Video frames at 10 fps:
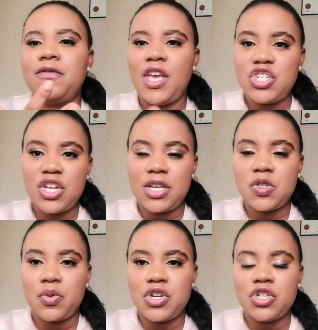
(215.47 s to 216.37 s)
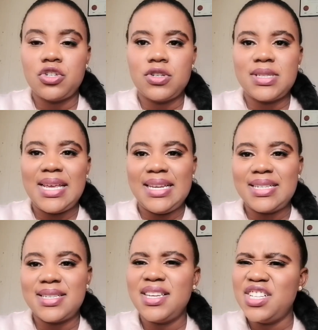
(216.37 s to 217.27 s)
facial expression to say,
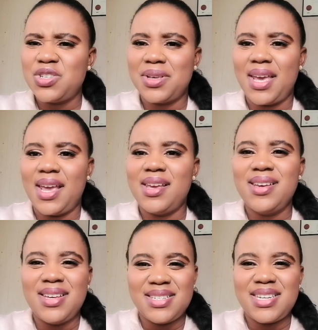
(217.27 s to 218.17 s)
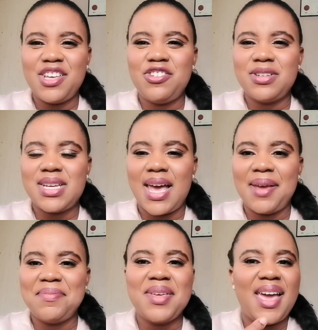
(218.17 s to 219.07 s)
listen, it's okay. Take your
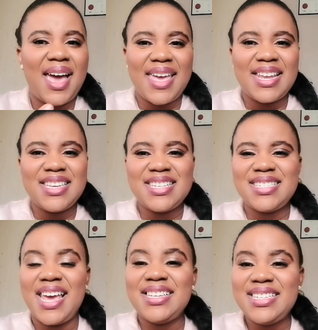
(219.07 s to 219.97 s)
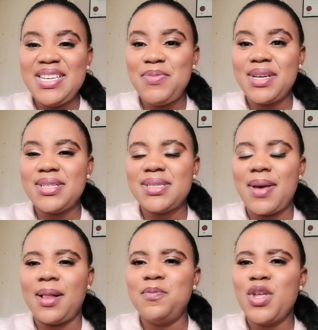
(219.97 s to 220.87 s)
time. I understand. Keeping a
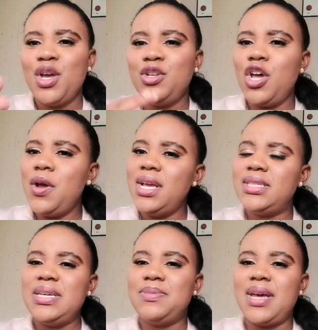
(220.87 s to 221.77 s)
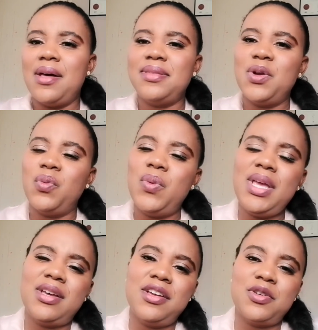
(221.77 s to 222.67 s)
smile. Knowing deep down that
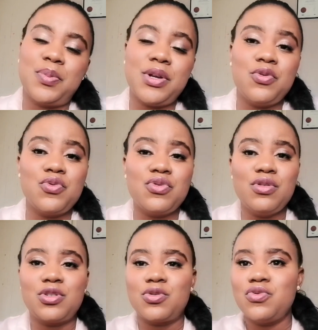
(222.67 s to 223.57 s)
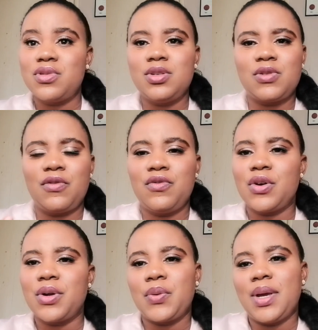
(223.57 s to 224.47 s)
we could peruse through this
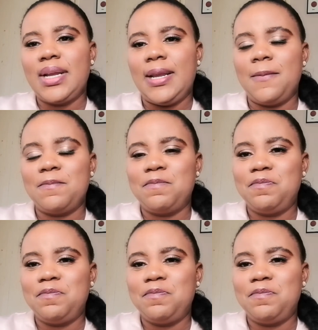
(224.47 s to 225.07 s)
very quickly.